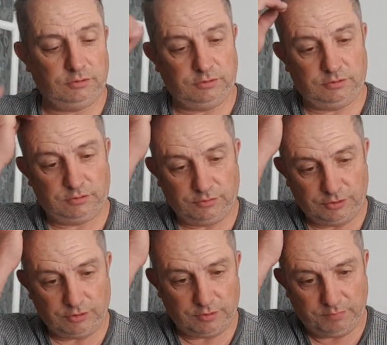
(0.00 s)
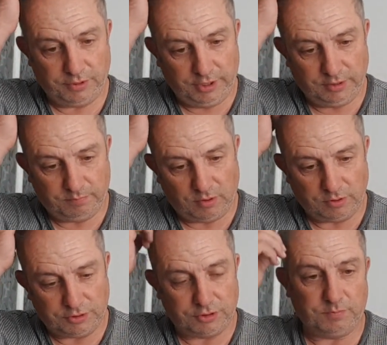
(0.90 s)
I've just got to put it in the
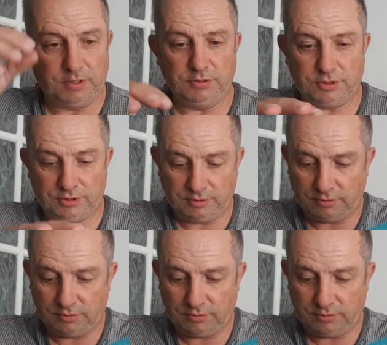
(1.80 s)
box, I suppose.